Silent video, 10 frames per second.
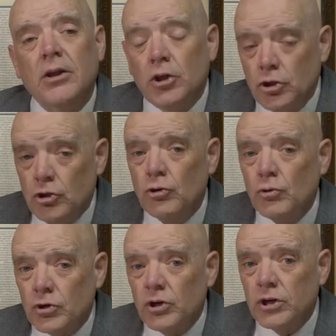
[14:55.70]
you
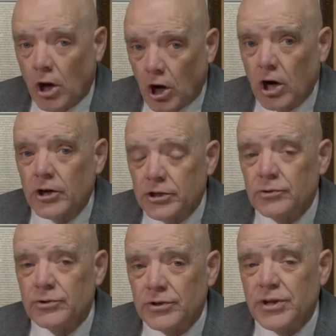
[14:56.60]
could argue
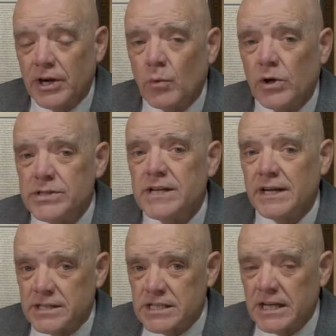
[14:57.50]
that there was
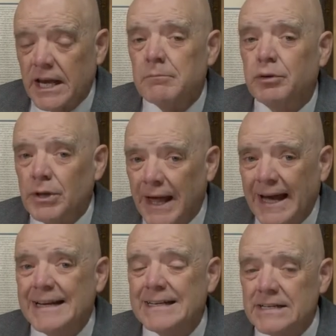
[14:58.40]
a, a
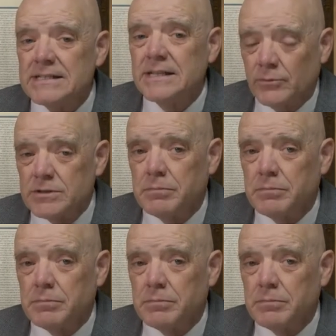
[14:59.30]
blindness that was